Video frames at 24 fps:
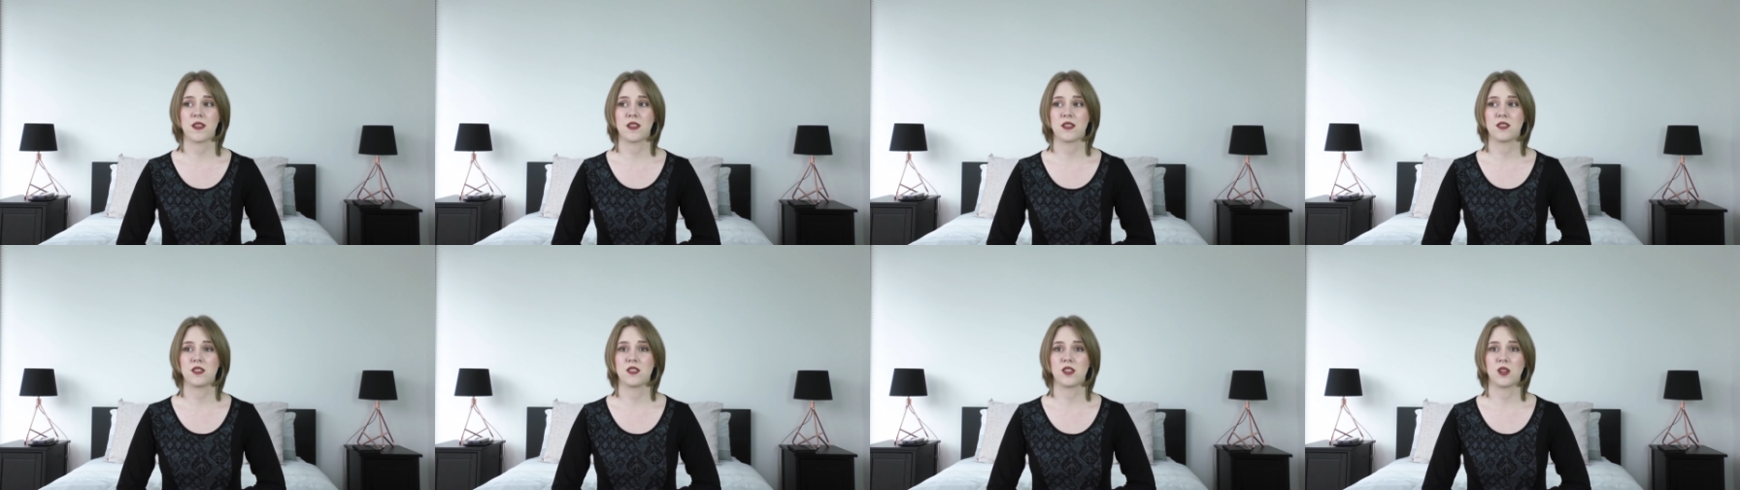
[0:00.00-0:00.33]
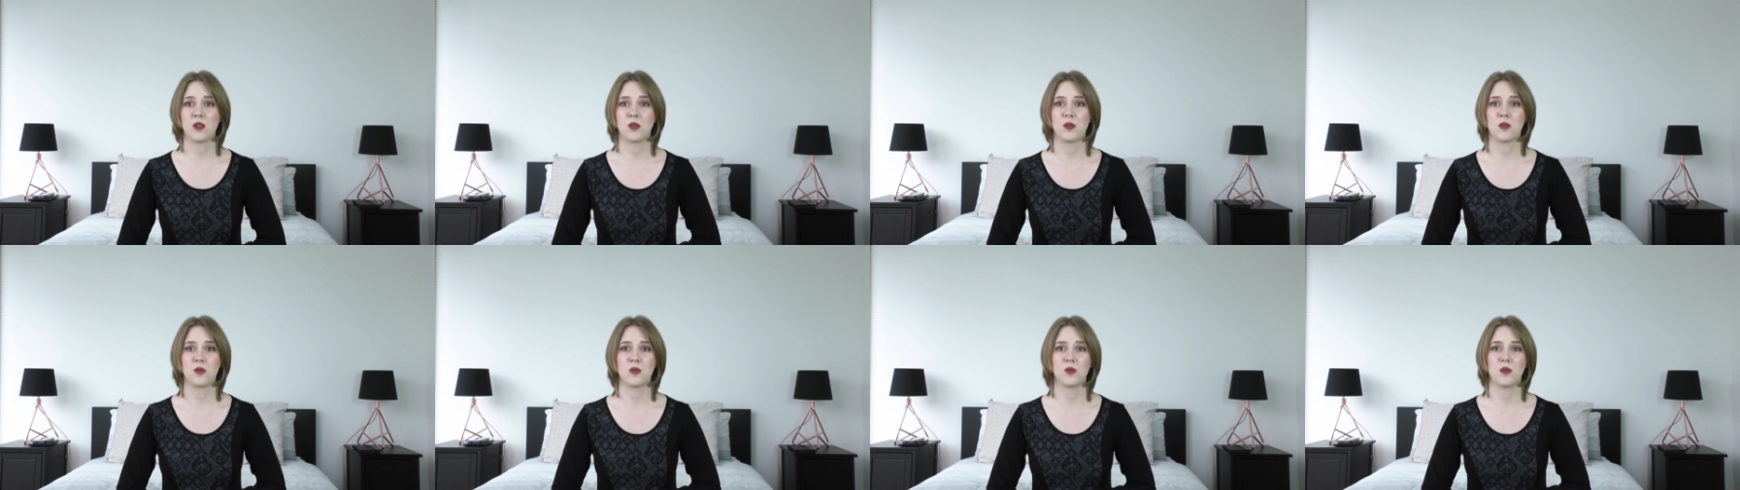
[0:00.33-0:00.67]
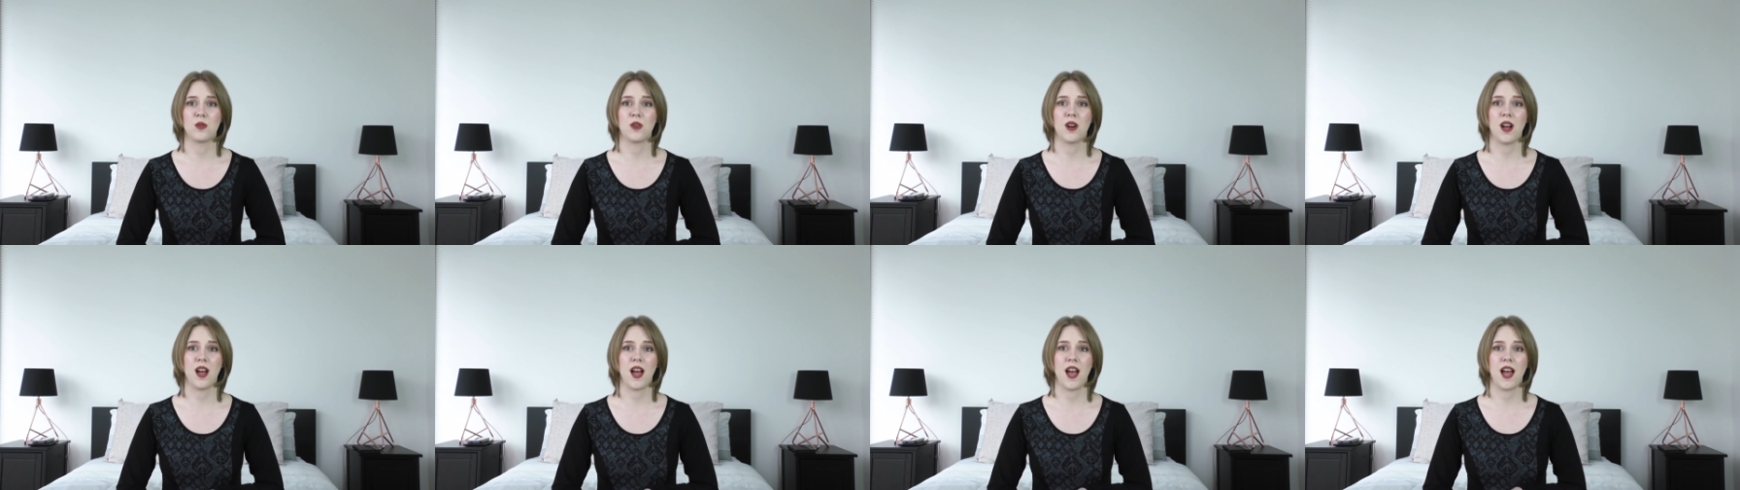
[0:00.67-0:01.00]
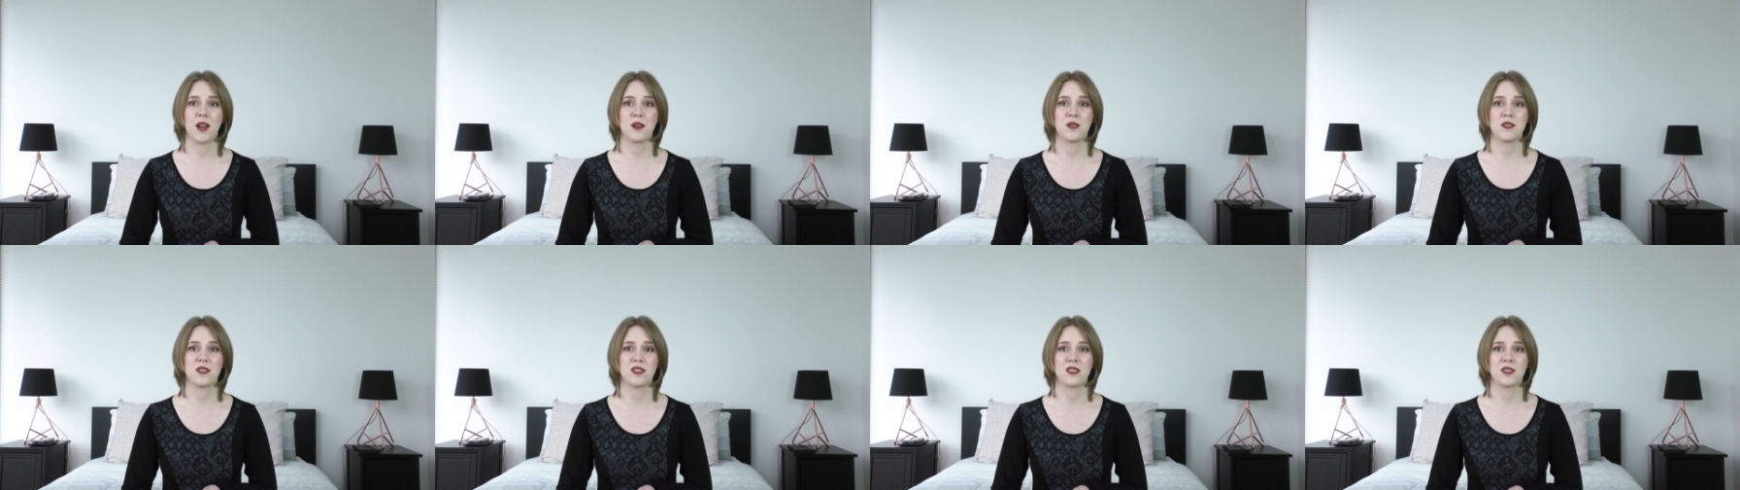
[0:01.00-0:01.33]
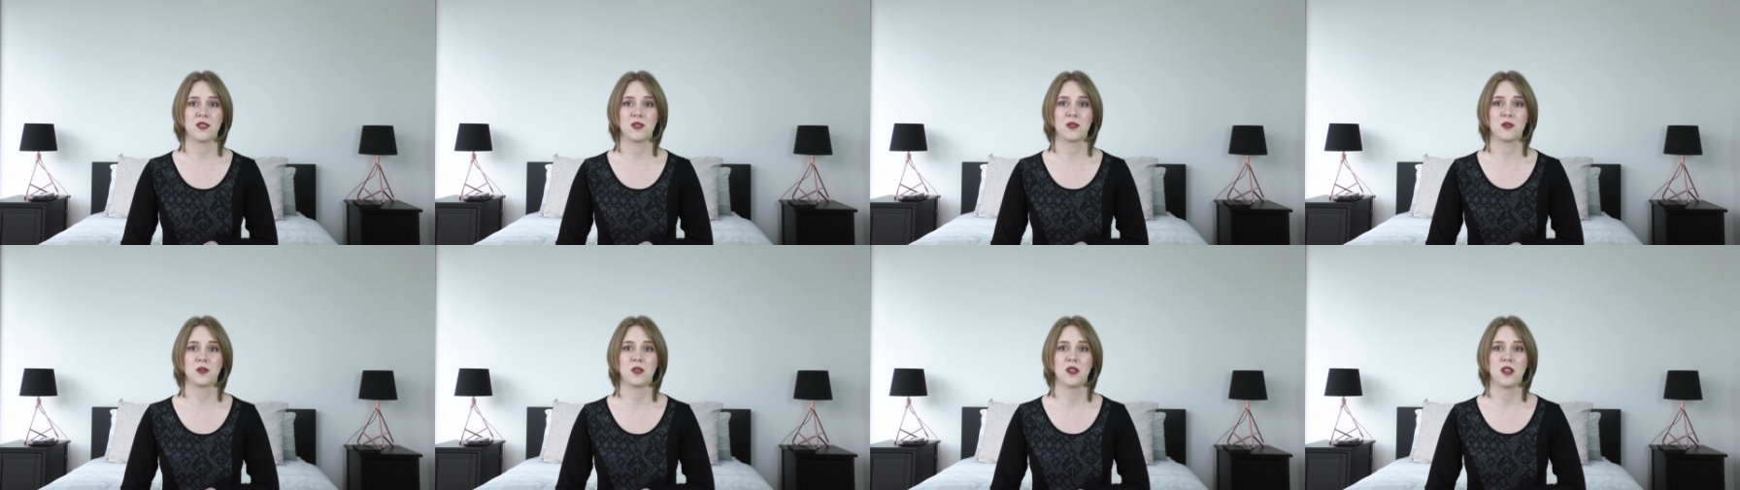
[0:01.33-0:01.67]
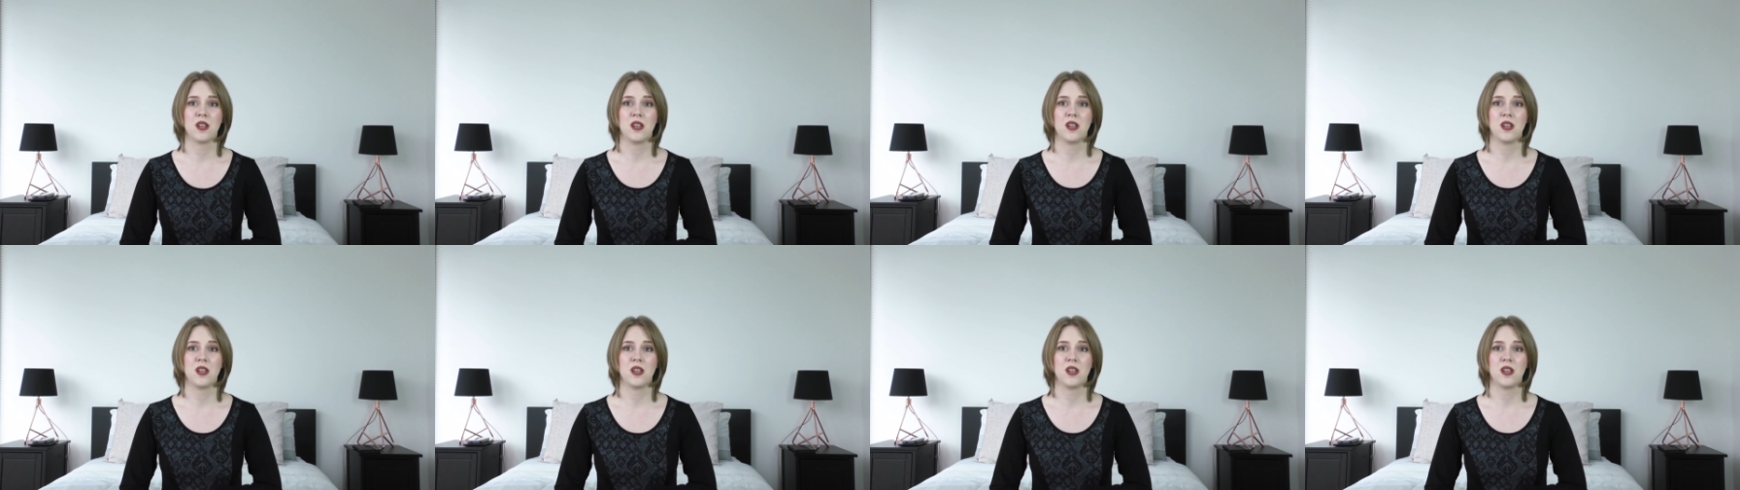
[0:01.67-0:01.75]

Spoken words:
So how to